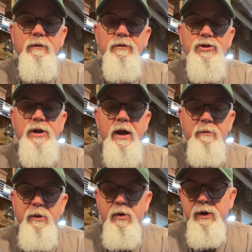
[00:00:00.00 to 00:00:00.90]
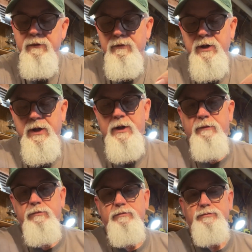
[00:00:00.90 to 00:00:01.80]
stamp on it.
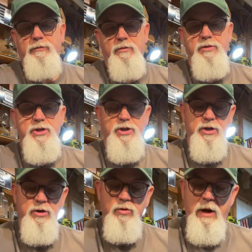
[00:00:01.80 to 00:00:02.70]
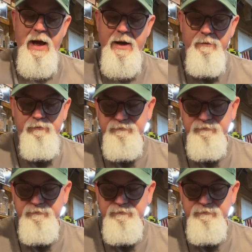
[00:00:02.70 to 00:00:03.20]
Just a cool item.